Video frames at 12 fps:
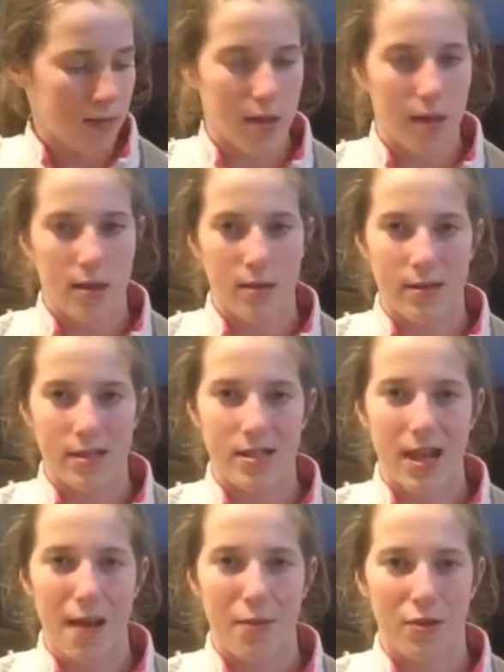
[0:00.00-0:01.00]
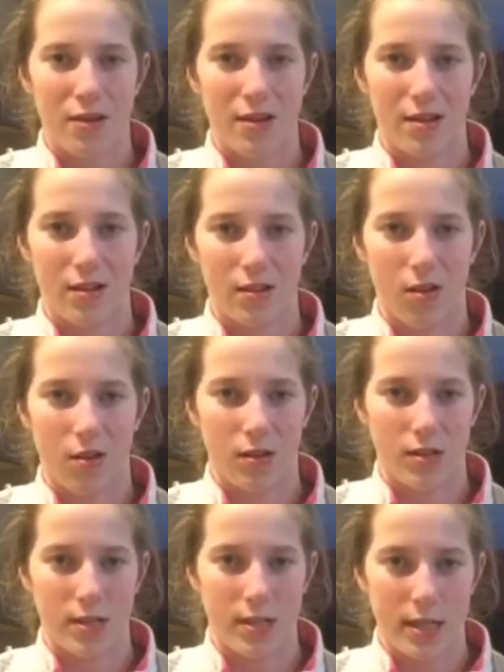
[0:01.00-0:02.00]
And then this time you're gonna go
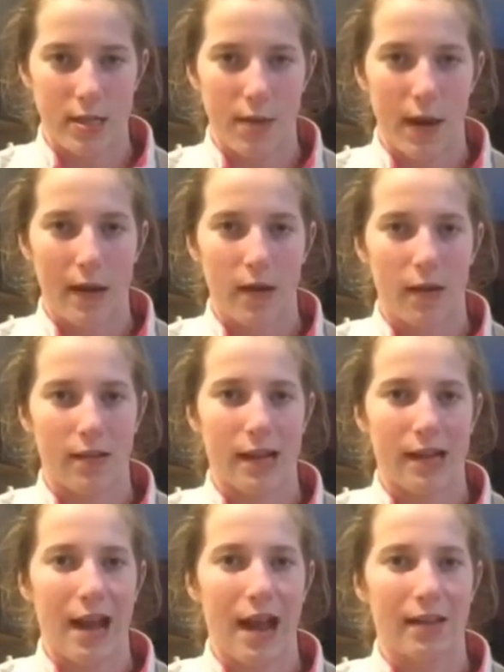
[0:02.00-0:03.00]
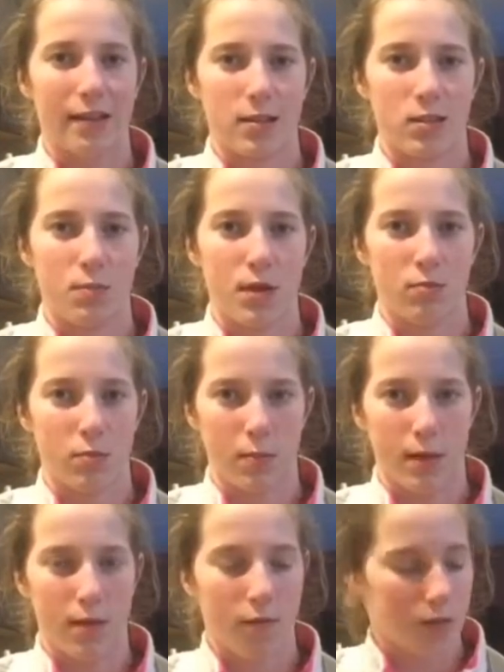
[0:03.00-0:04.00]
to D minor, and I kind of like to speed up
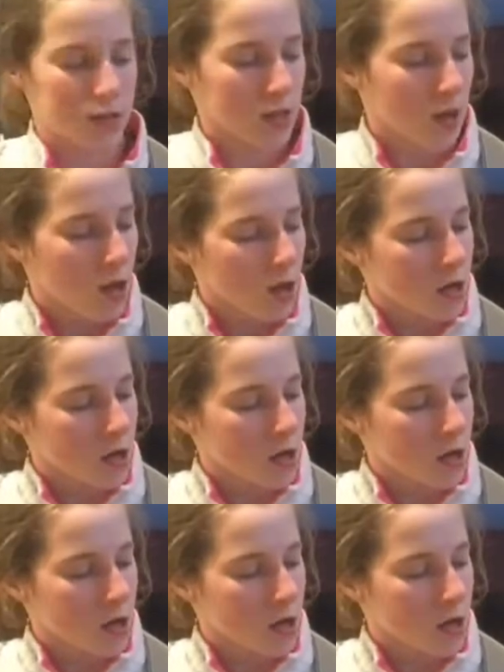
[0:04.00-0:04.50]
the picking for this.